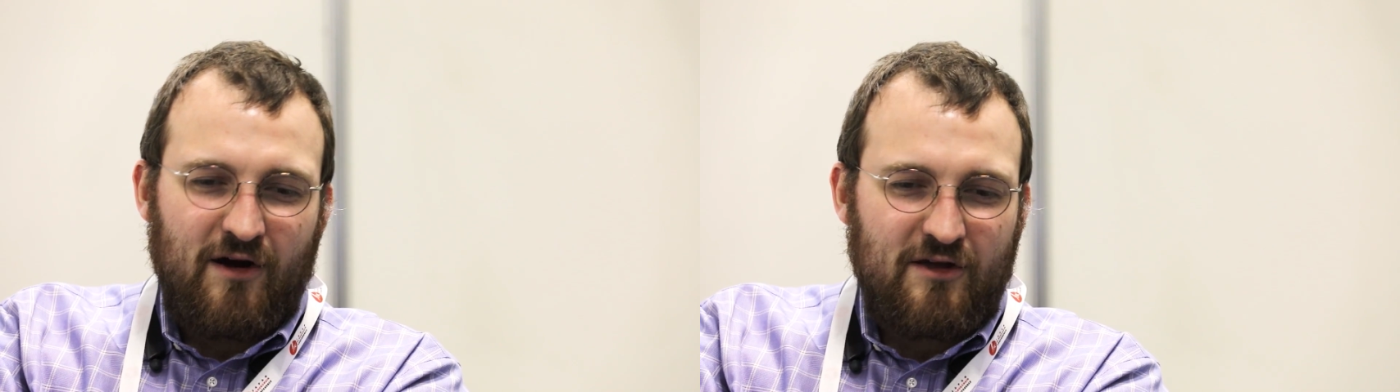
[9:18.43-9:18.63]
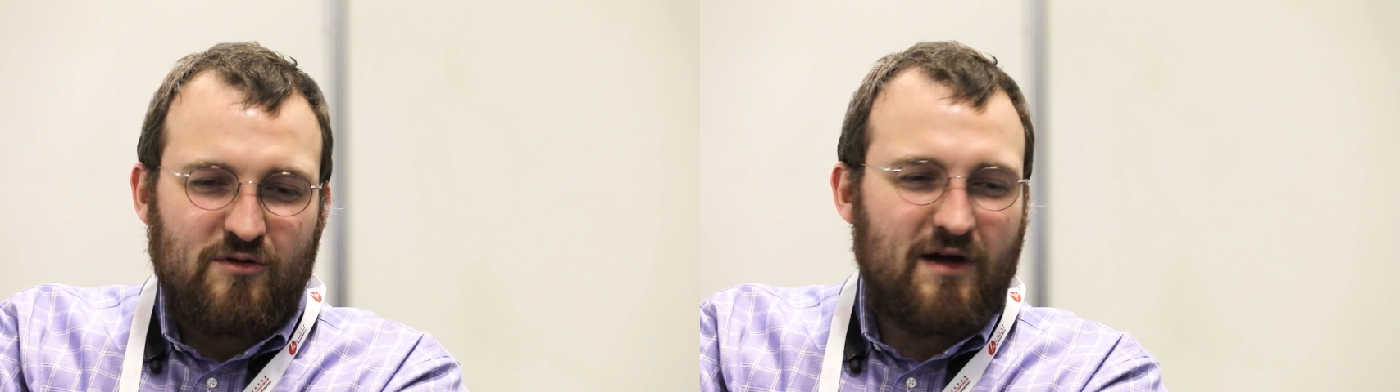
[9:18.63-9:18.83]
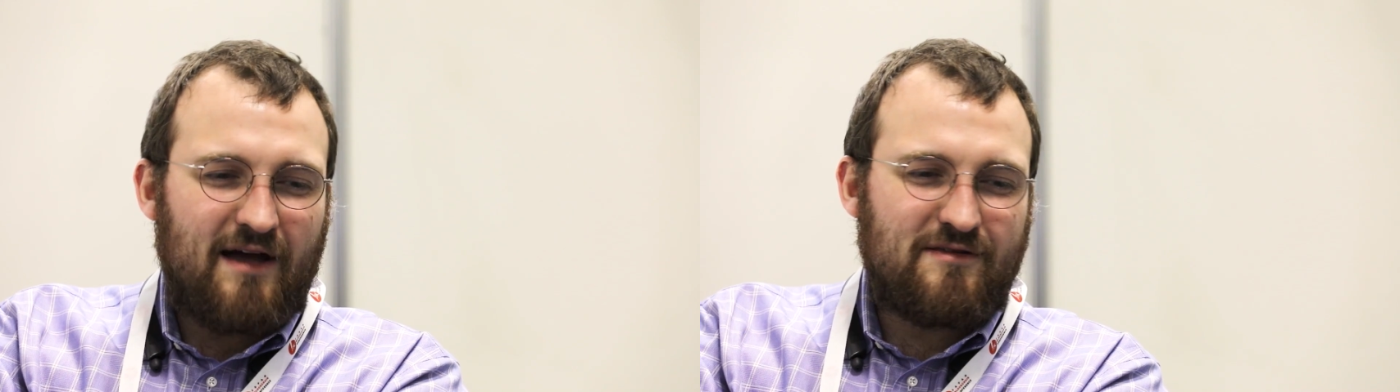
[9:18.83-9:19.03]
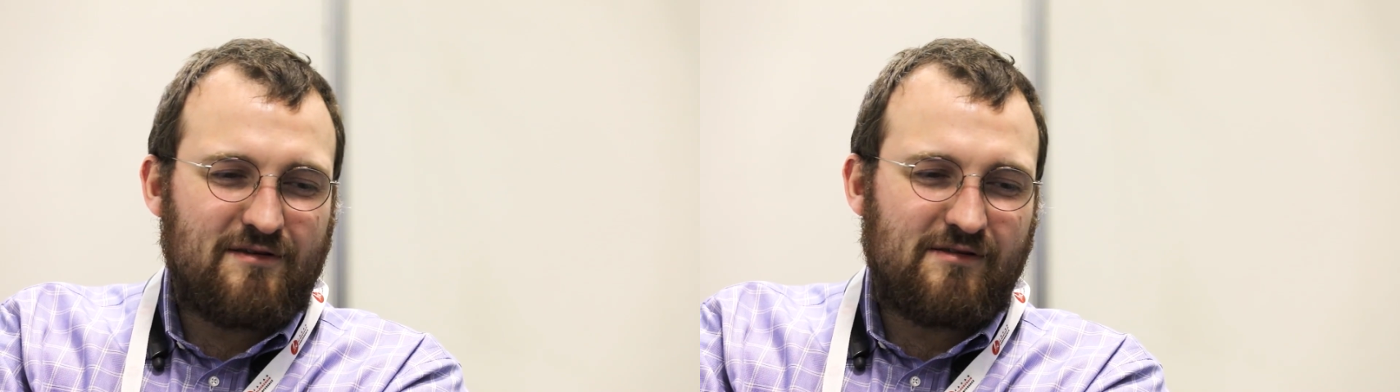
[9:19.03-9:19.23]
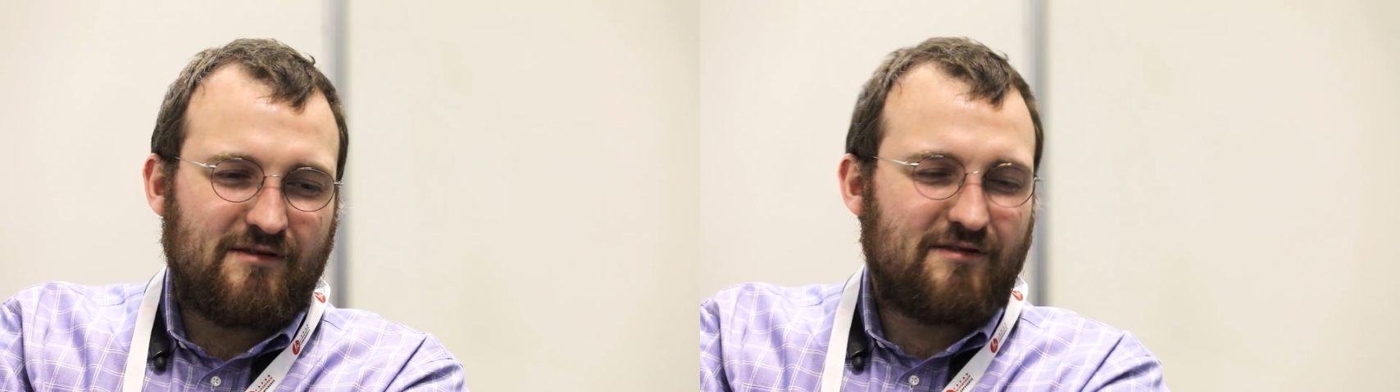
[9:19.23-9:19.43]
are you guys
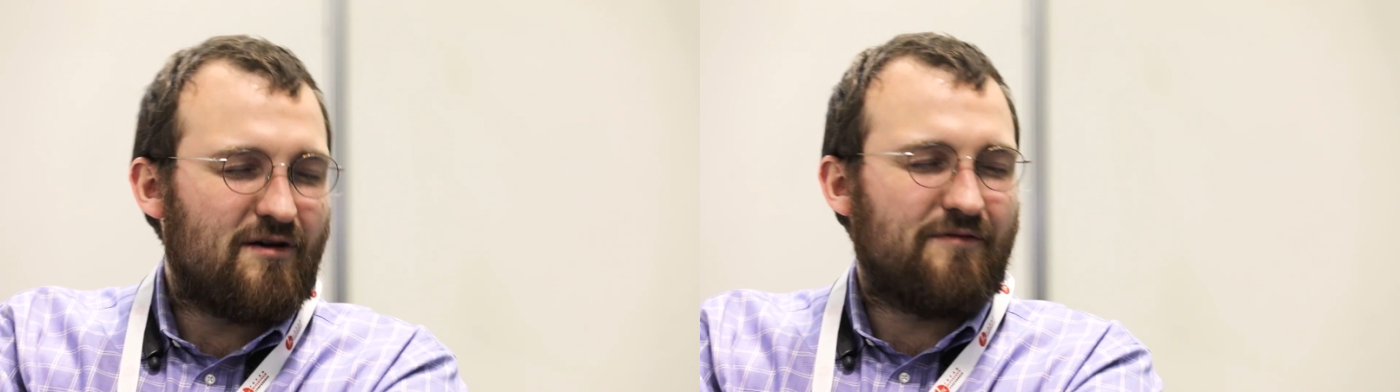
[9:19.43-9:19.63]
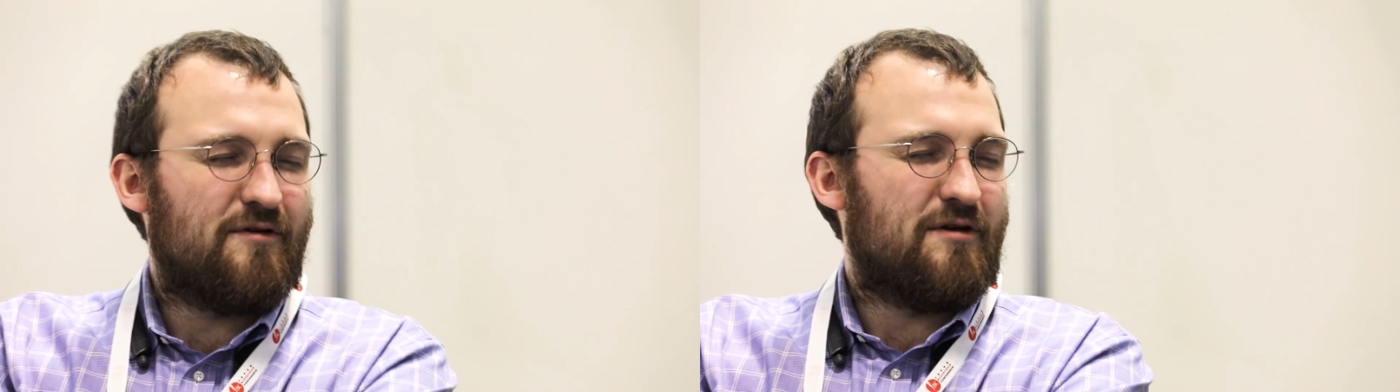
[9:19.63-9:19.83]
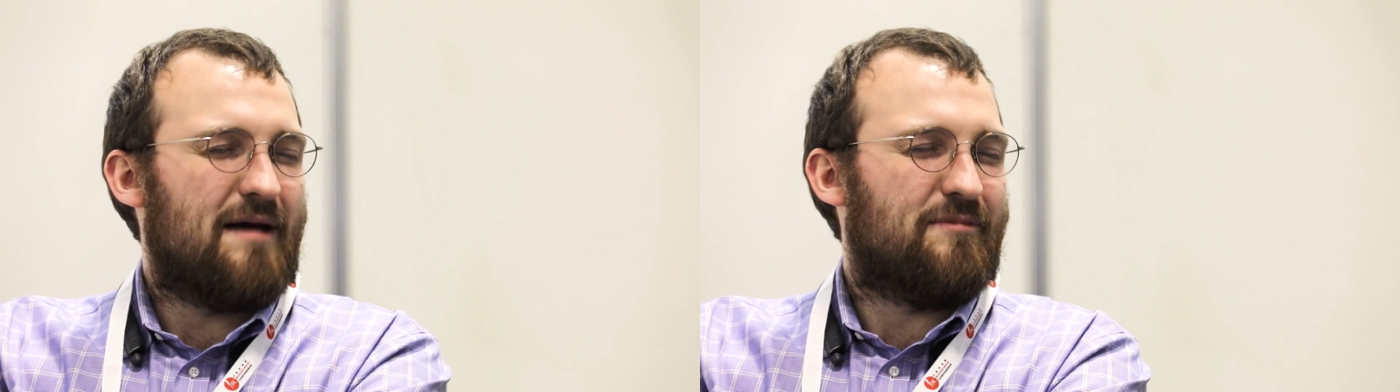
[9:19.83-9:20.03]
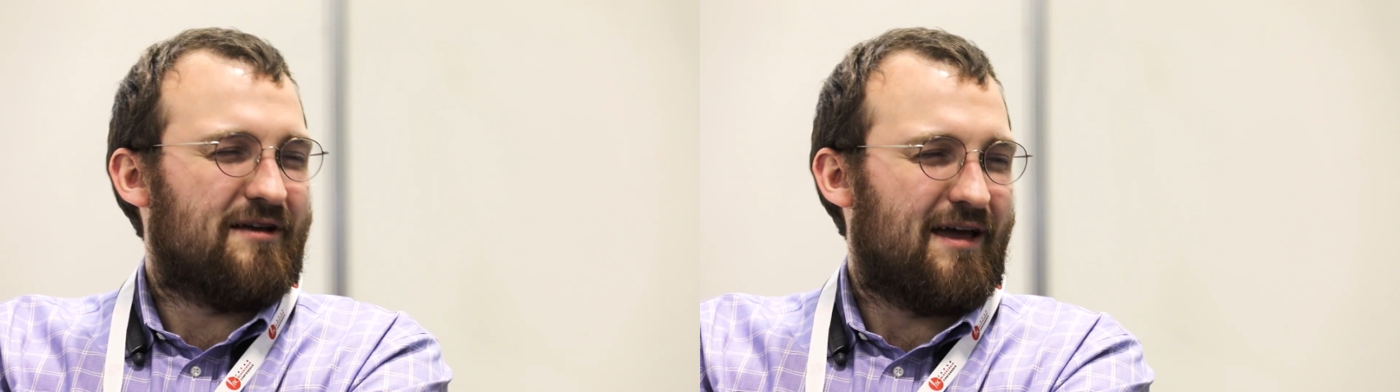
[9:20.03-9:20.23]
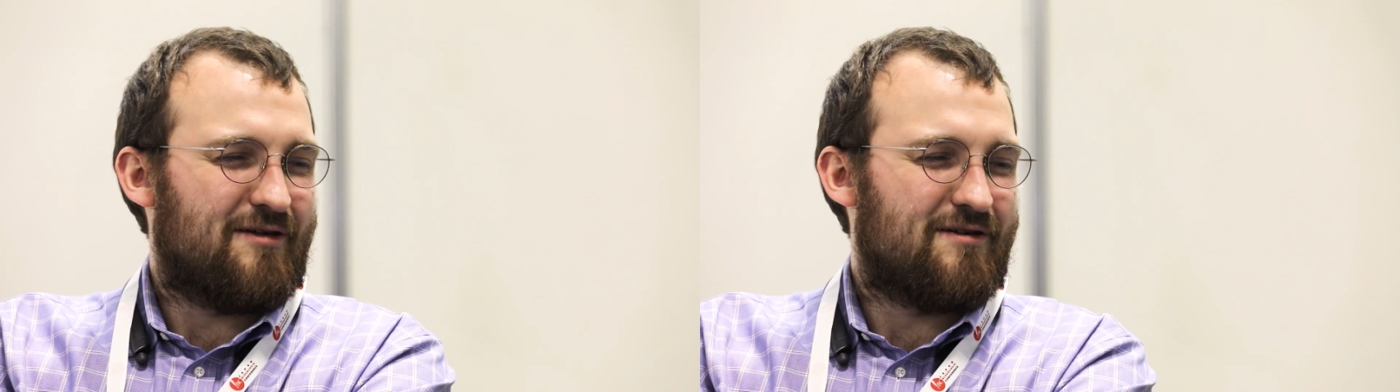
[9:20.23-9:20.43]
using cell phone
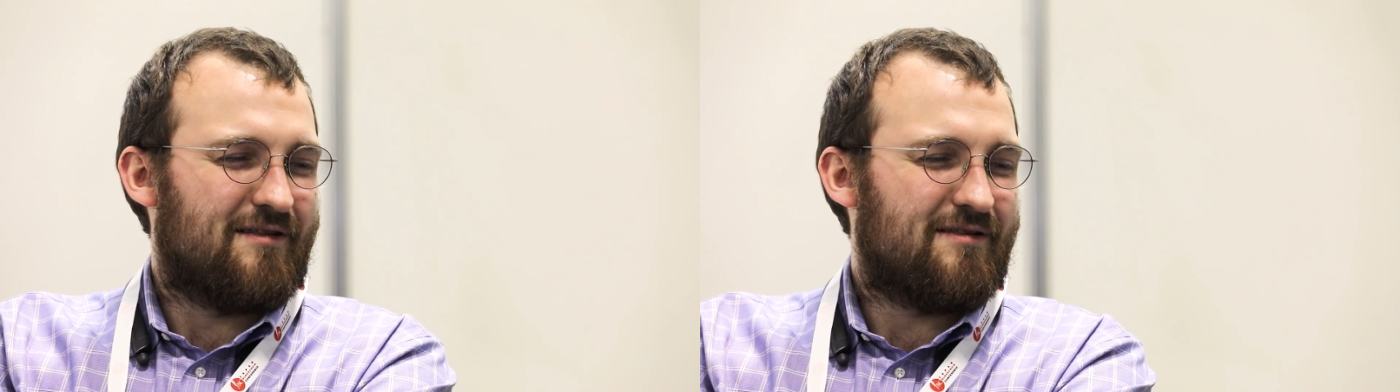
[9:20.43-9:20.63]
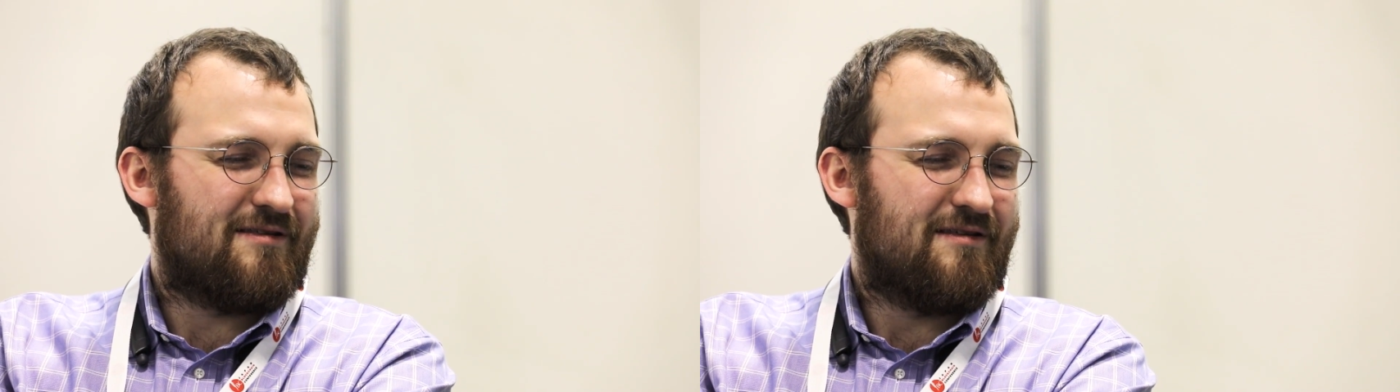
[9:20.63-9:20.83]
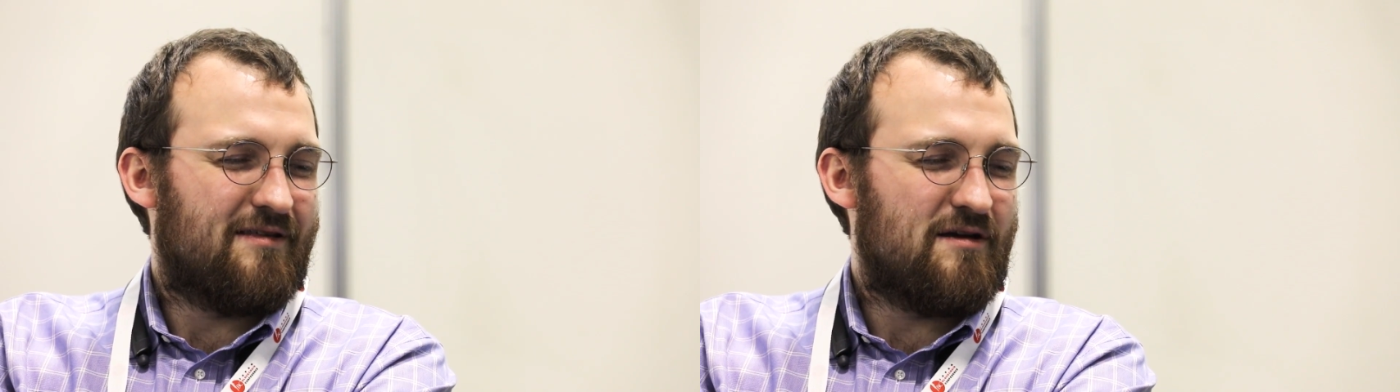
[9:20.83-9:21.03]
applications?